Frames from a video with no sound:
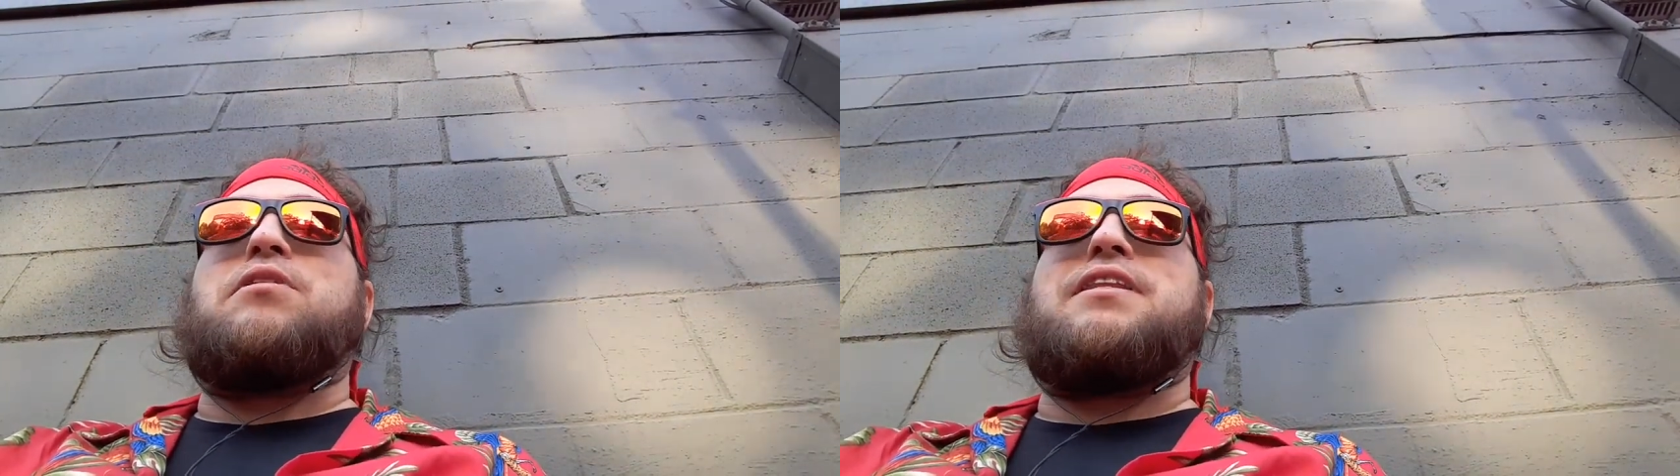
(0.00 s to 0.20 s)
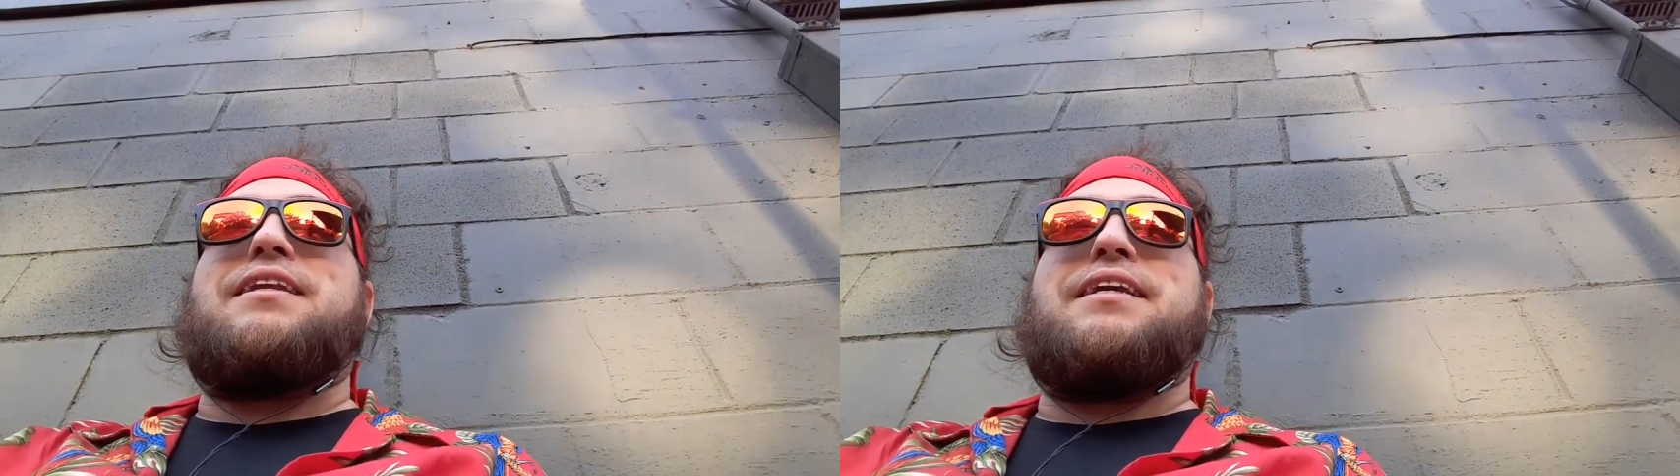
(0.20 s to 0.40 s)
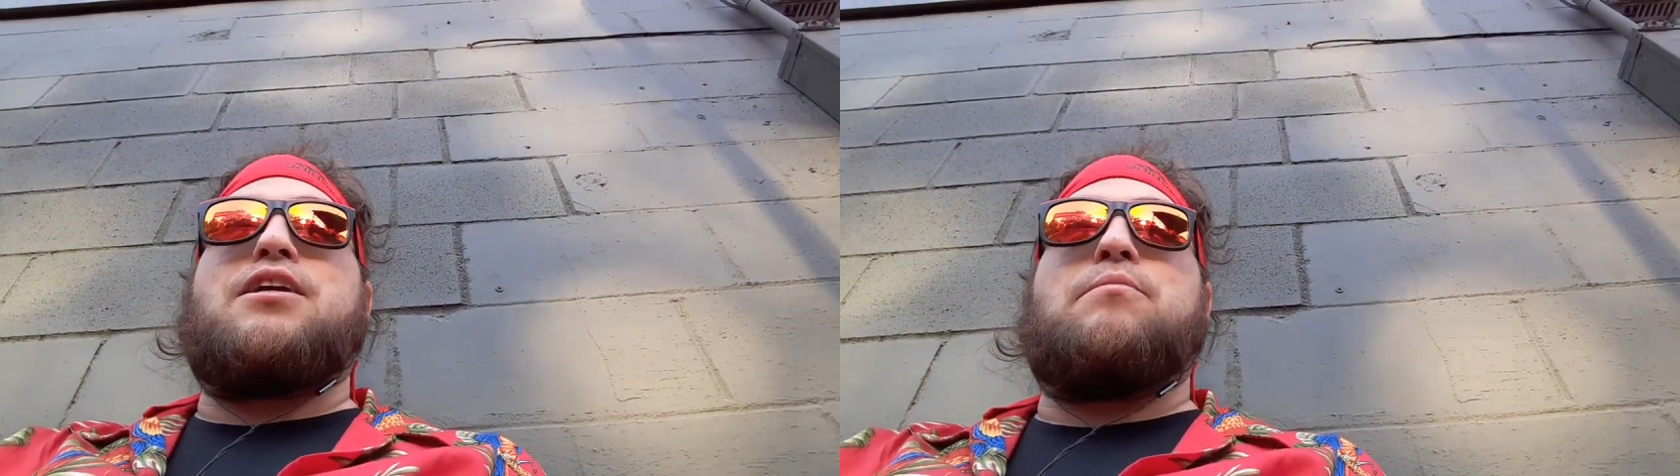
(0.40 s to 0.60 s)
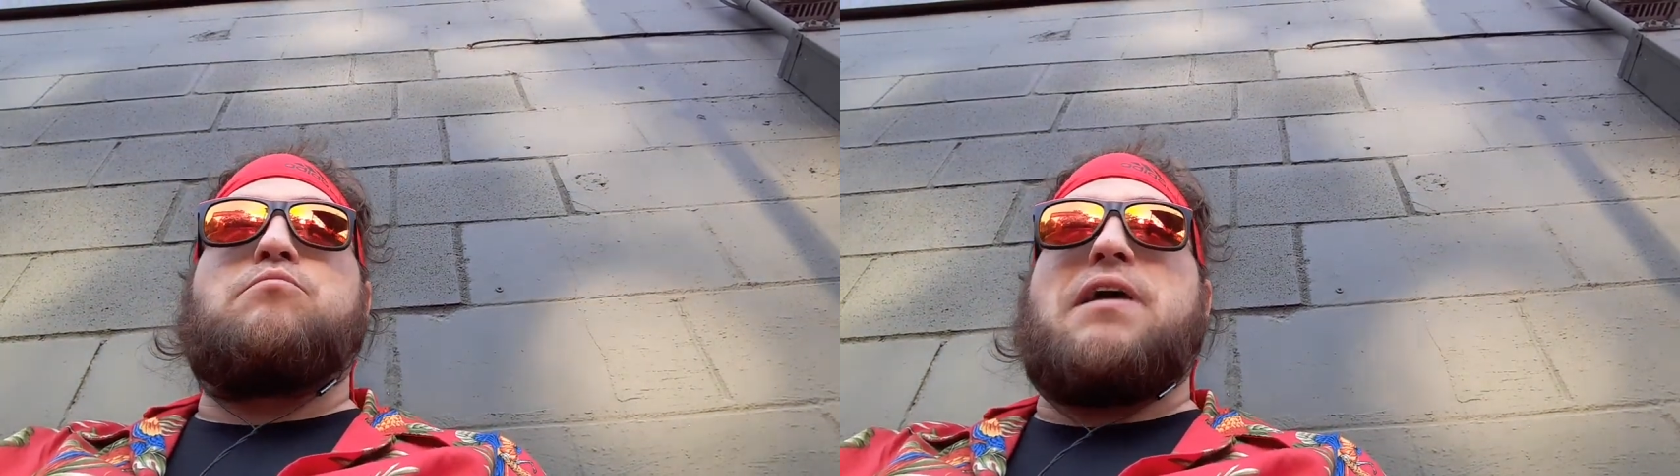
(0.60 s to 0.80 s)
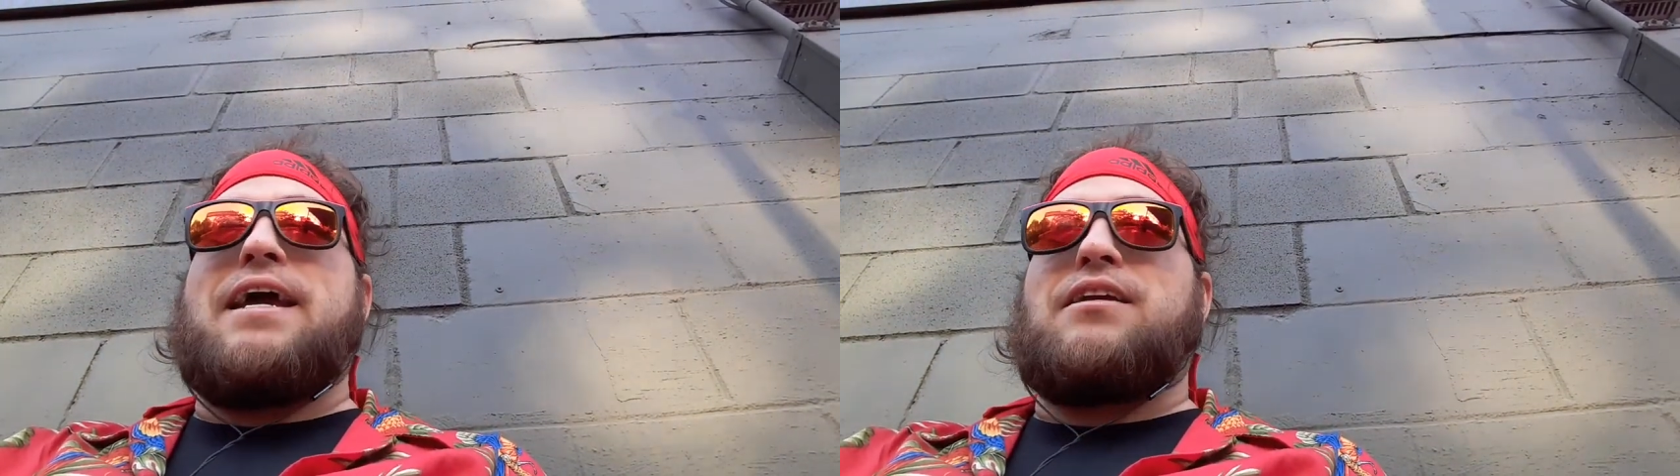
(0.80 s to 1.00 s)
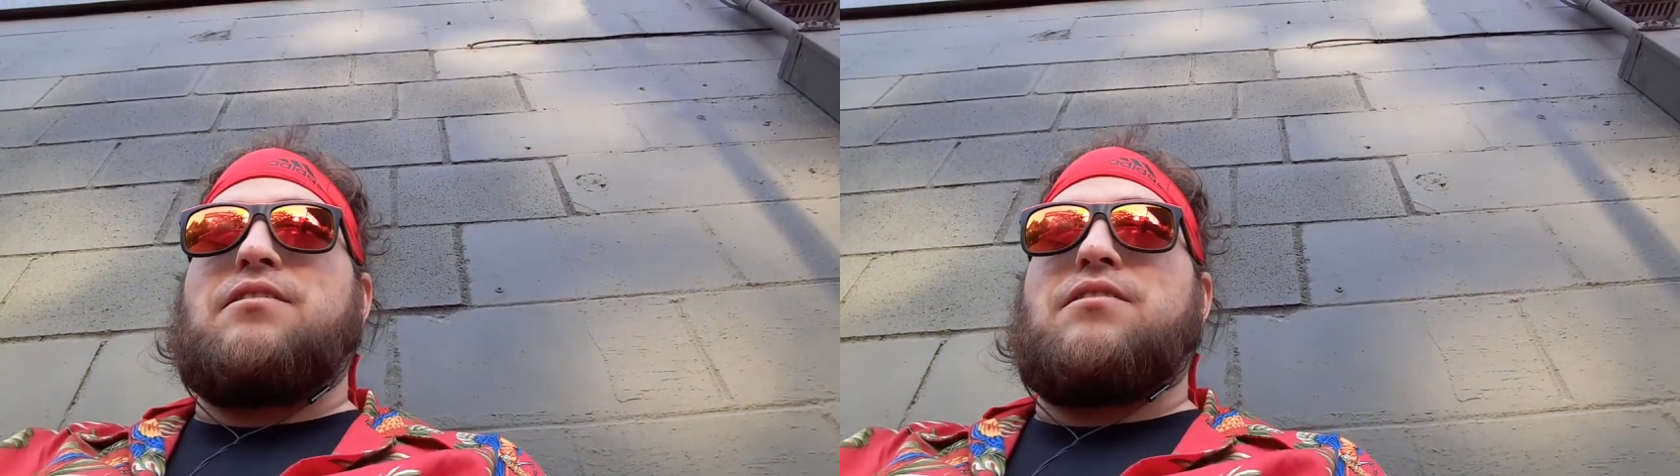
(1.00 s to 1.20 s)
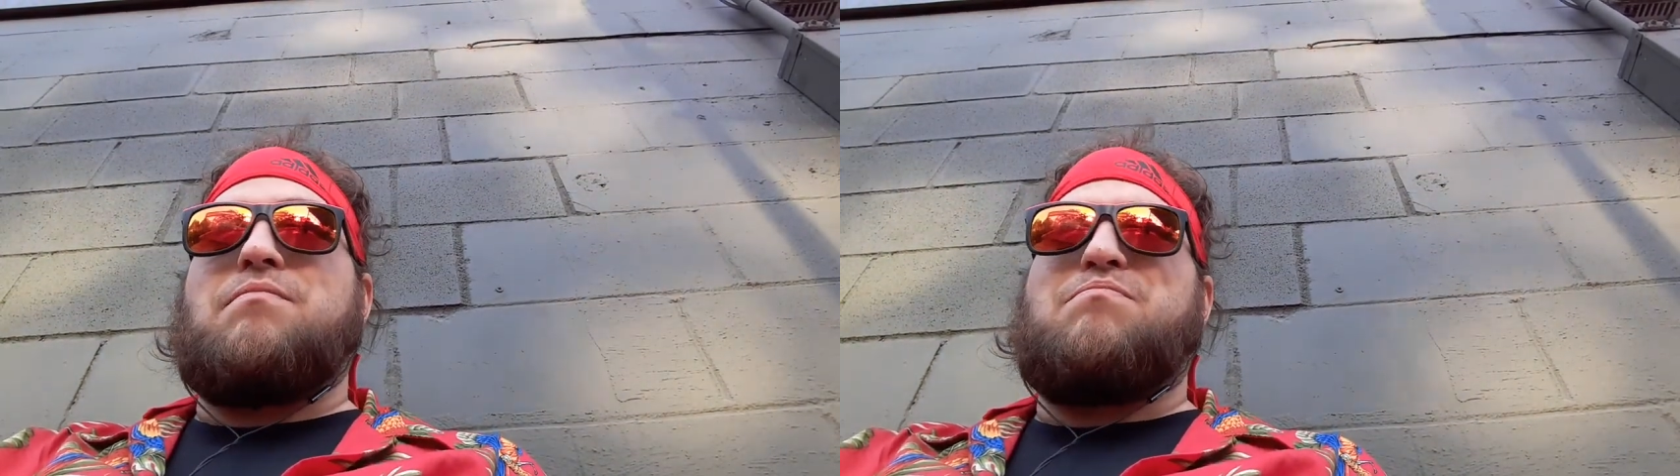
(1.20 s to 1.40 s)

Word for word: but then he comes back and